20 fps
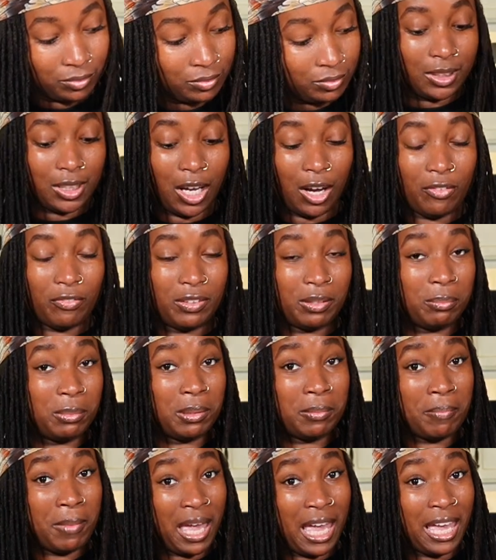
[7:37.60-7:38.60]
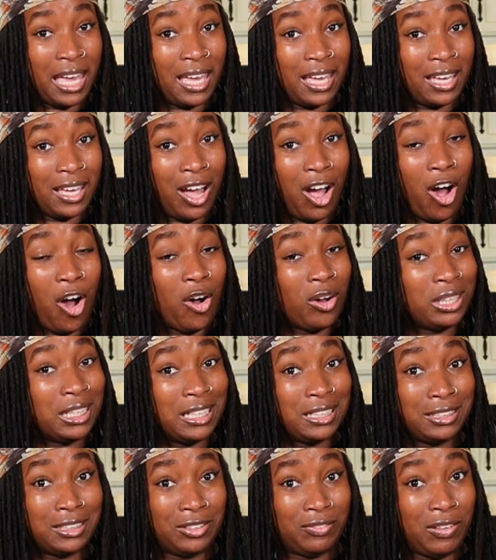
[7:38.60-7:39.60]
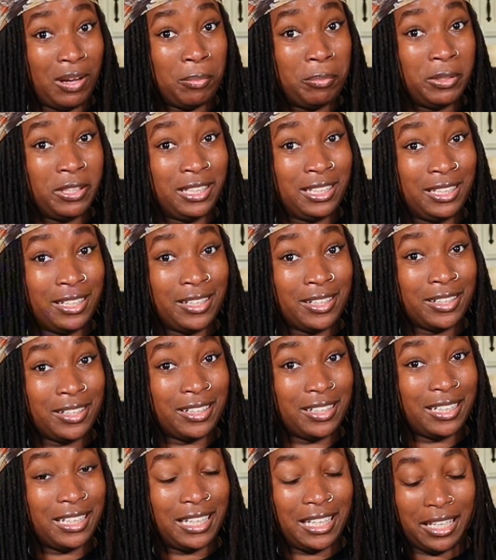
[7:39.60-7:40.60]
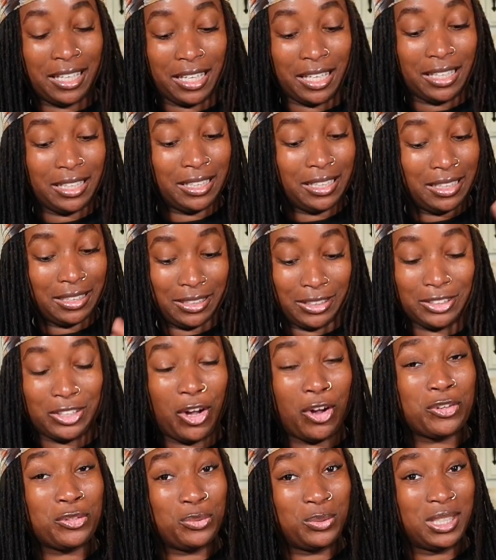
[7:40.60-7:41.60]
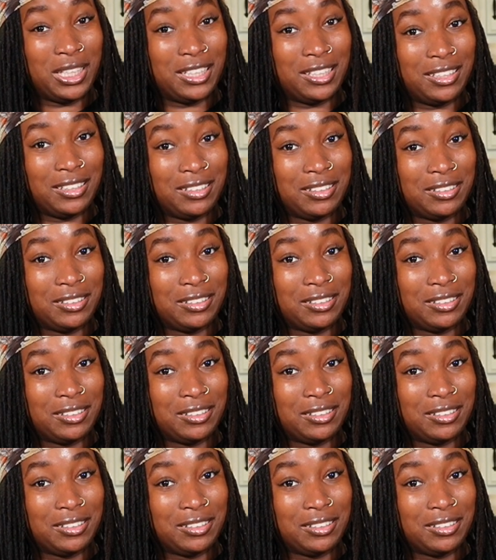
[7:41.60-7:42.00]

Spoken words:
Y'all finna be mad. All that stuff I put in there, and this is all you get.